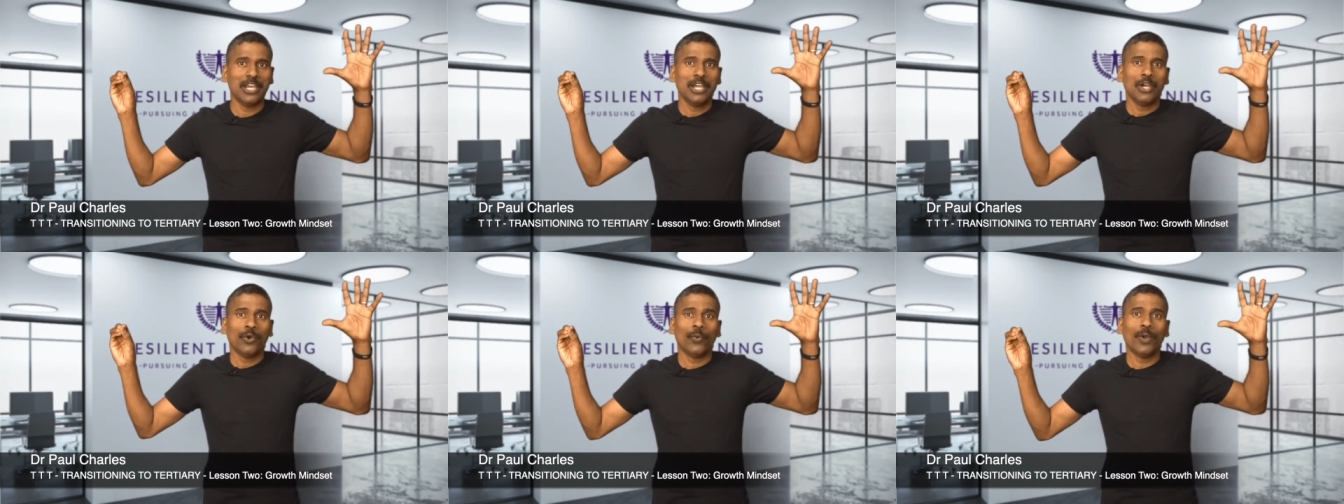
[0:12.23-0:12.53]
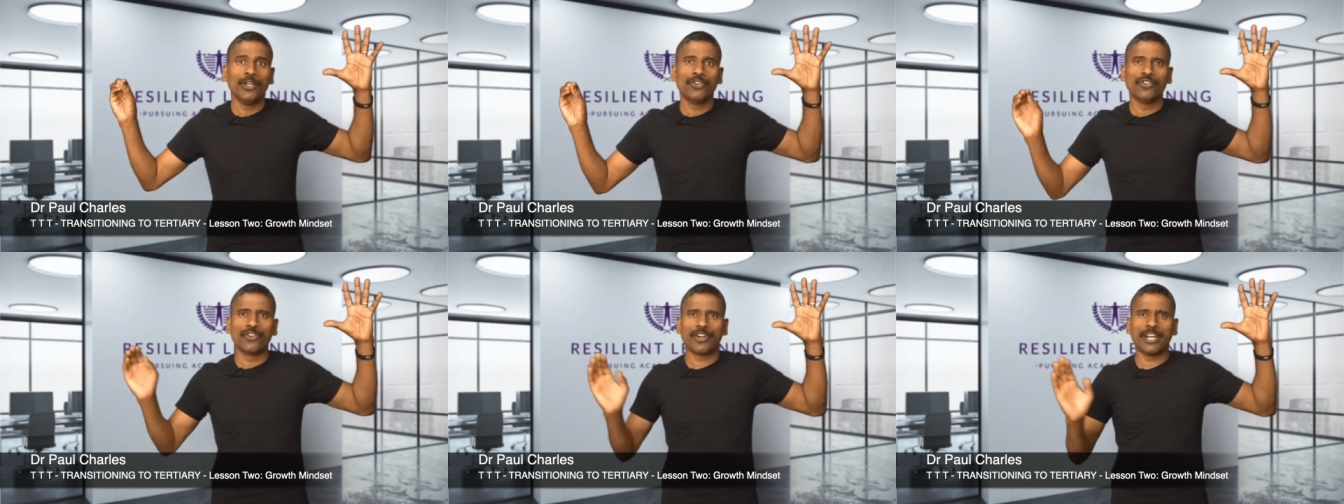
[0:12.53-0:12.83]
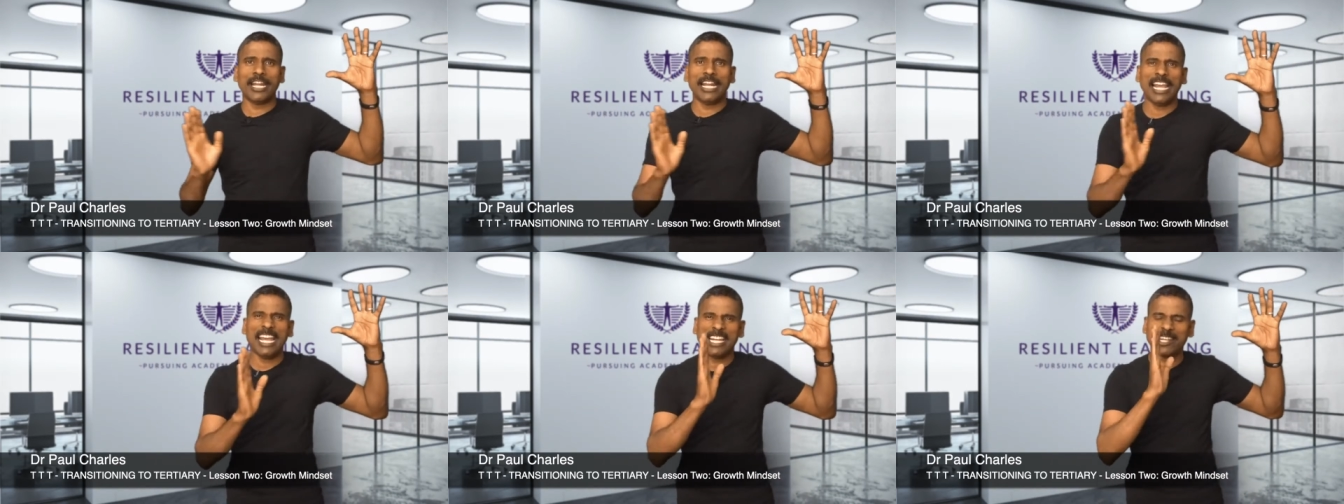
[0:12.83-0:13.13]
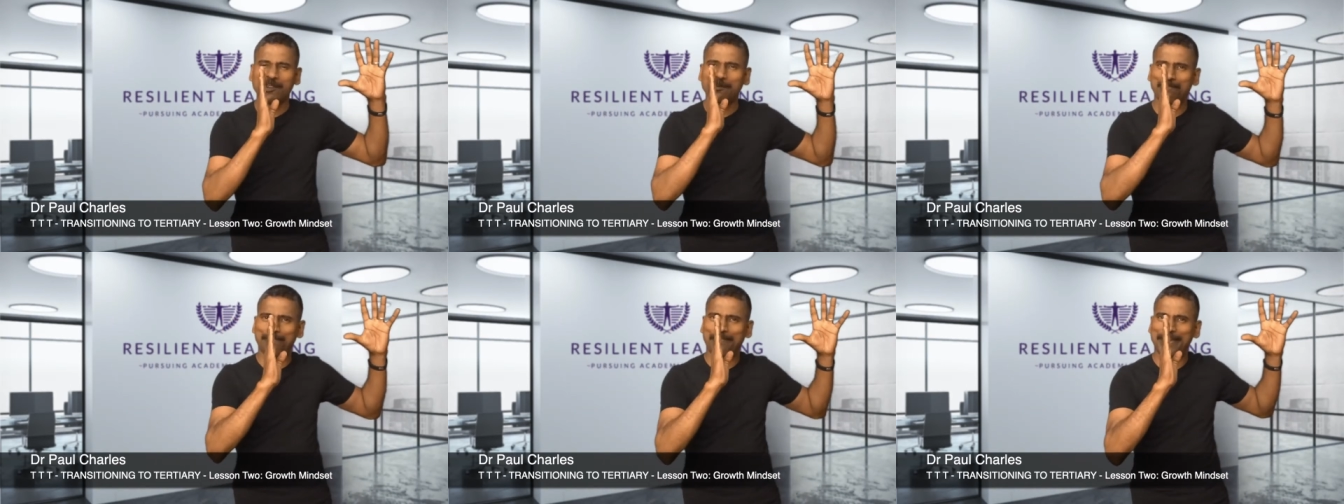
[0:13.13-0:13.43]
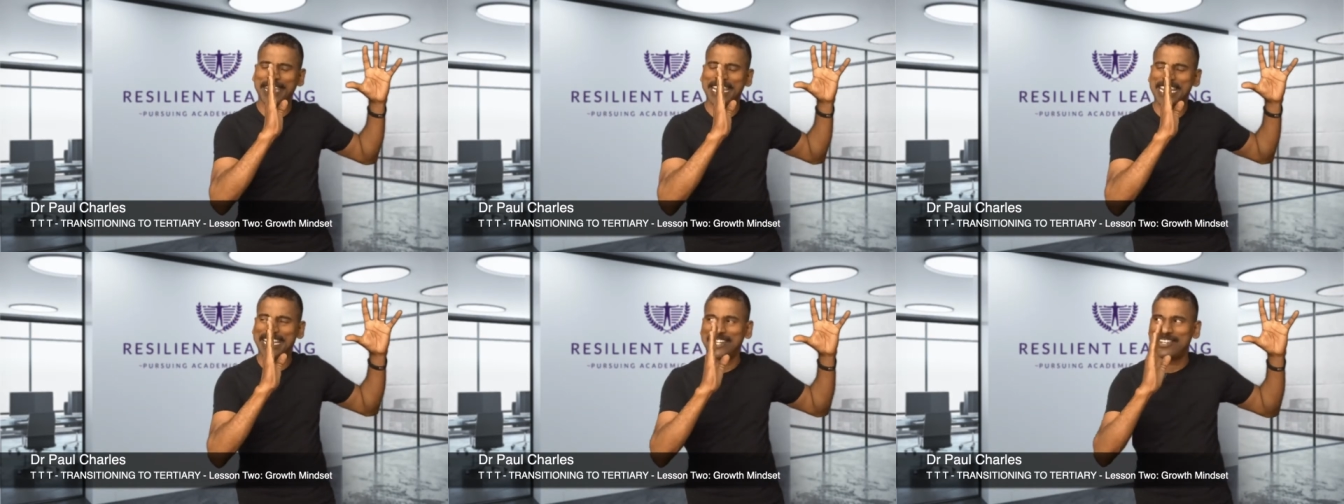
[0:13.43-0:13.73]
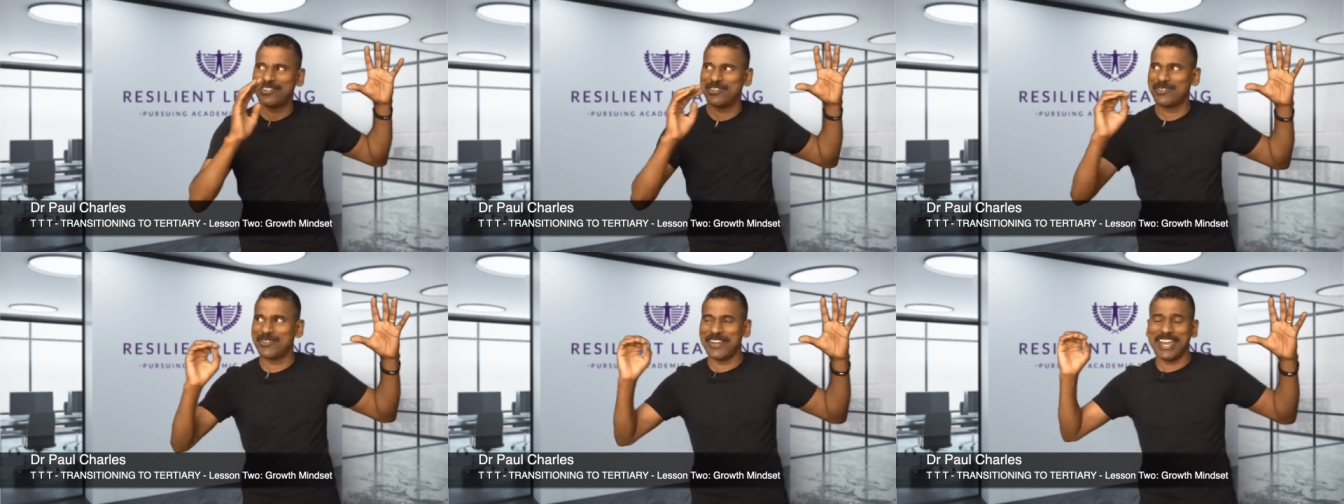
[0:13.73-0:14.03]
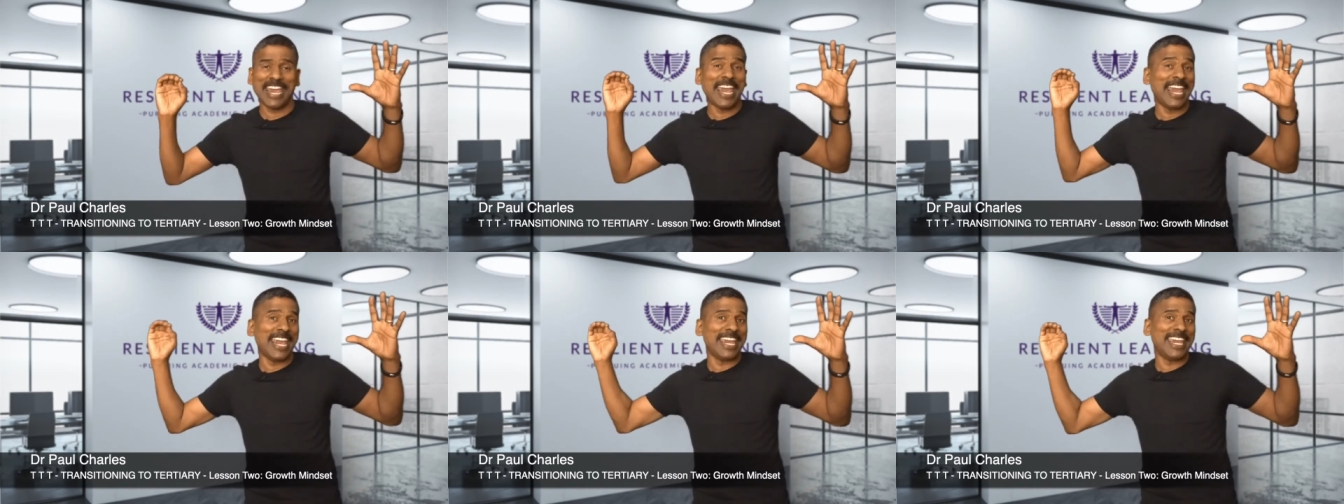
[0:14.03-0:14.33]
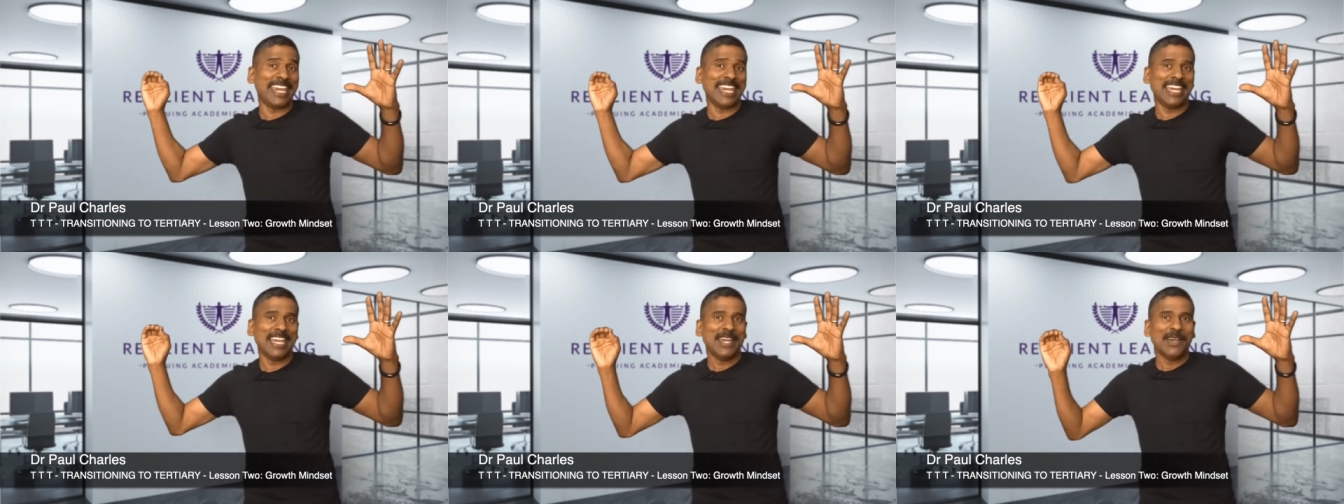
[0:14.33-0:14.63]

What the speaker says: When you relate B to A,